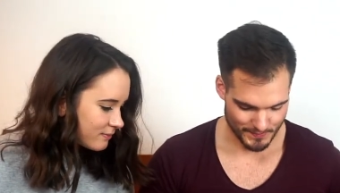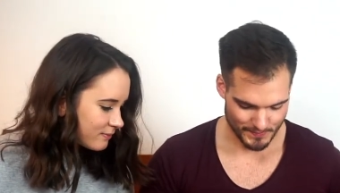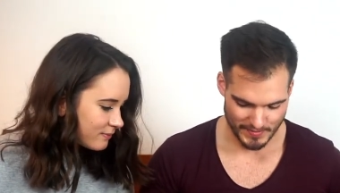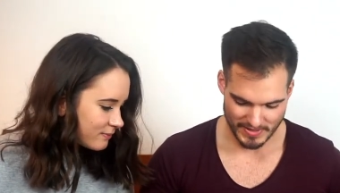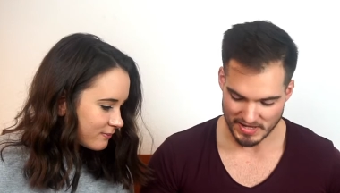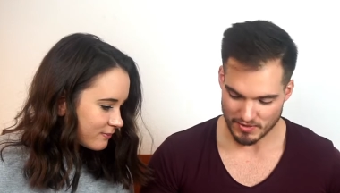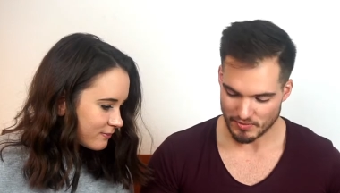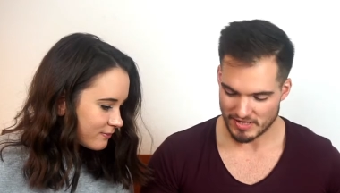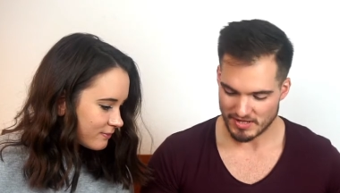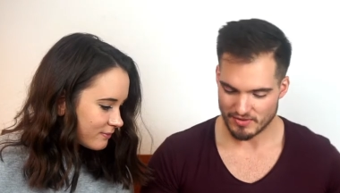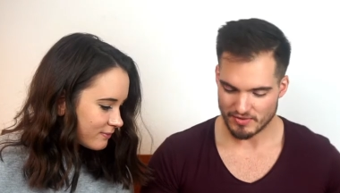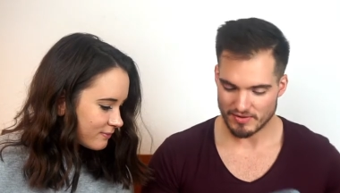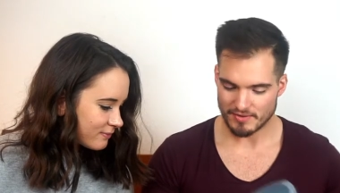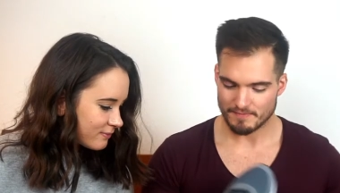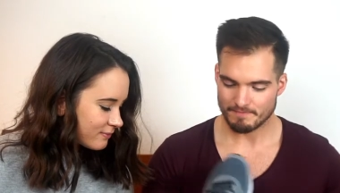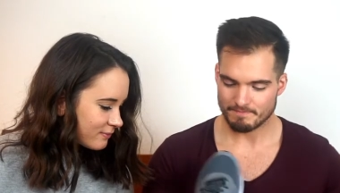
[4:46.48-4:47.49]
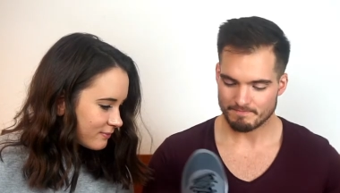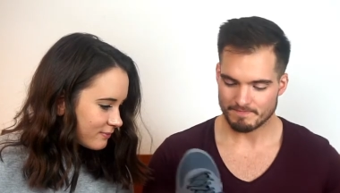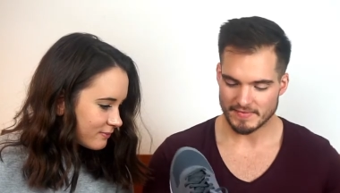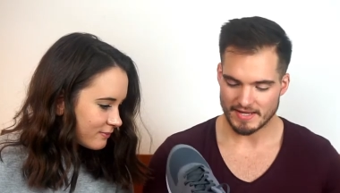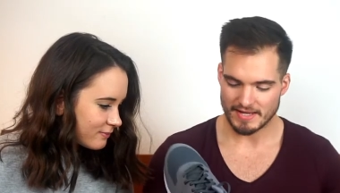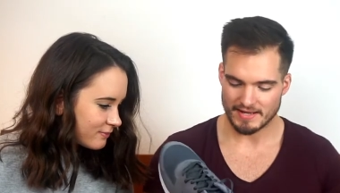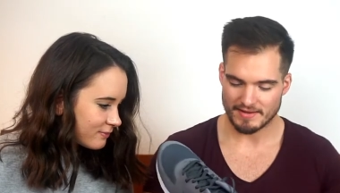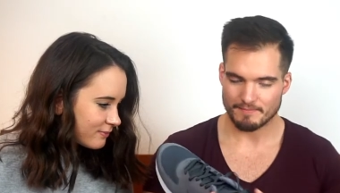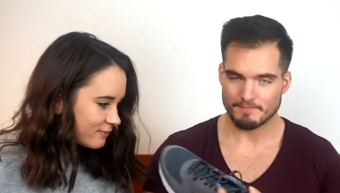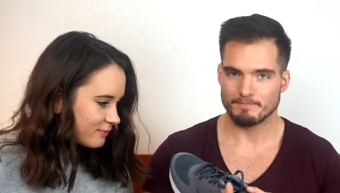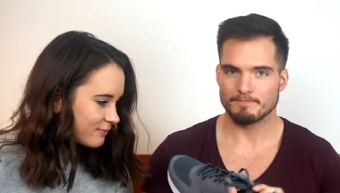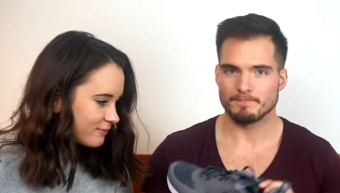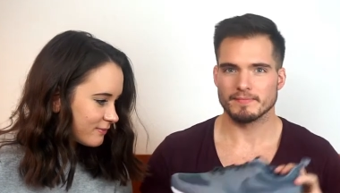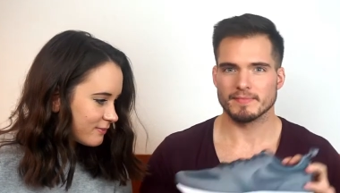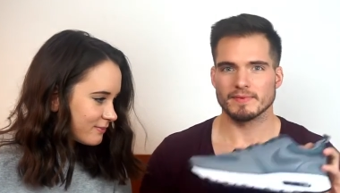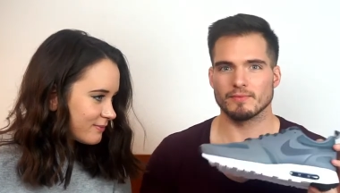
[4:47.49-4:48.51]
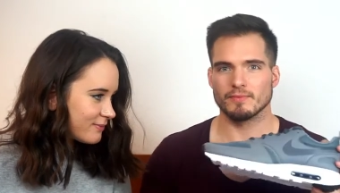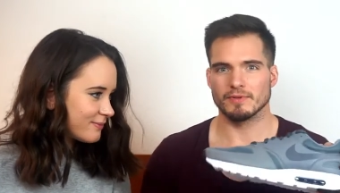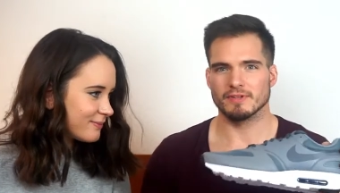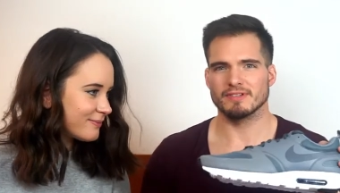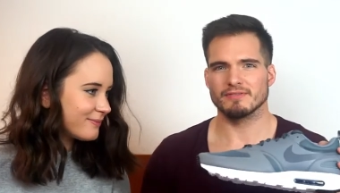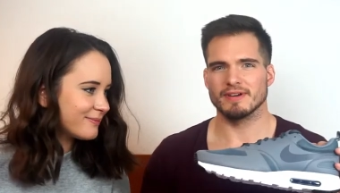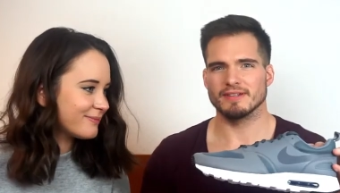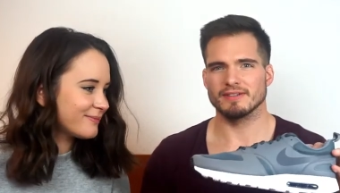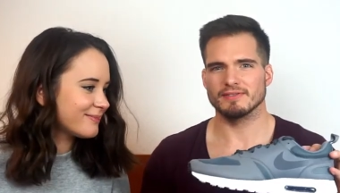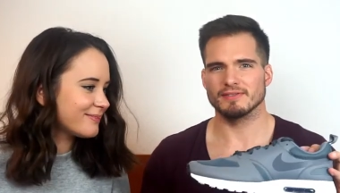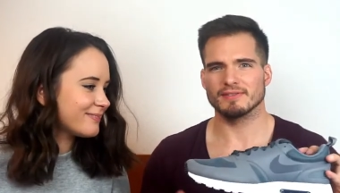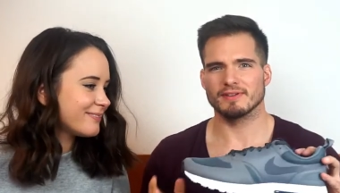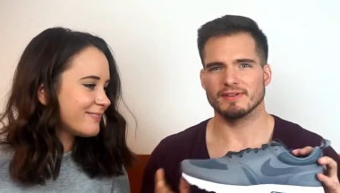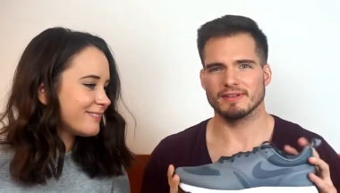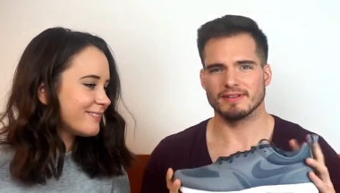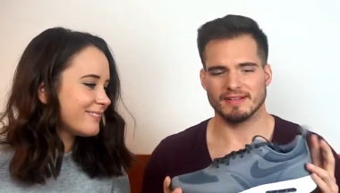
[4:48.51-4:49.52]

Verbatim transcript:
Speaker 1: but I really... yeah, I want to try those ones.